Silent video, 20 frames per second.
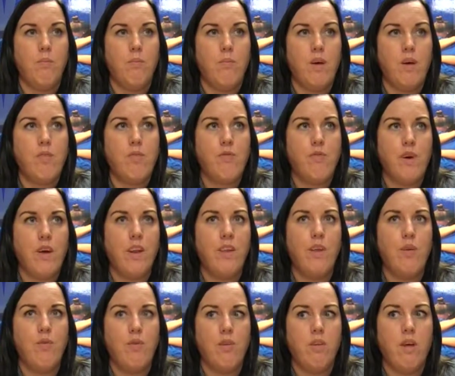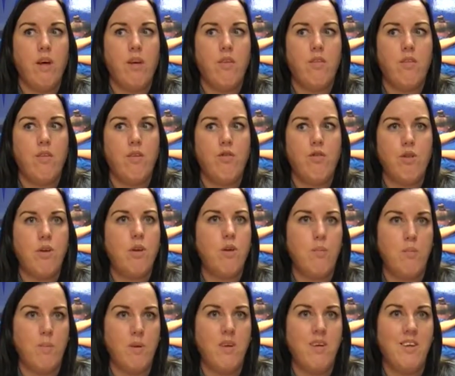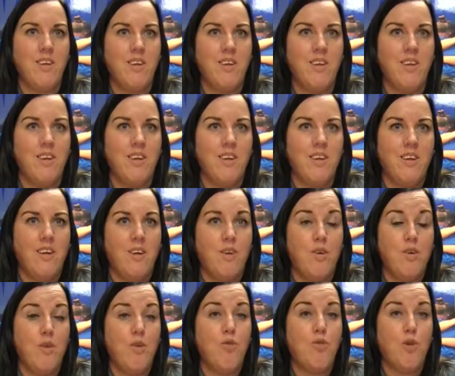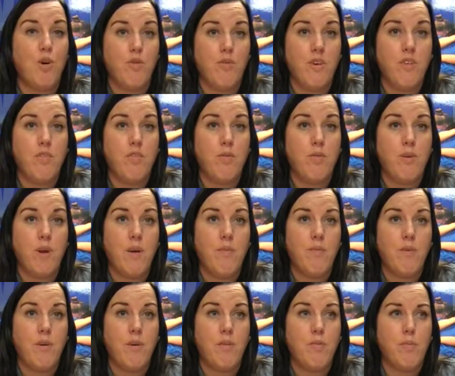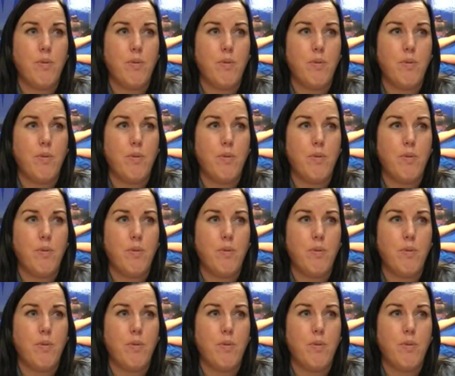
has finally realized that she can be a huge offensive threat for us.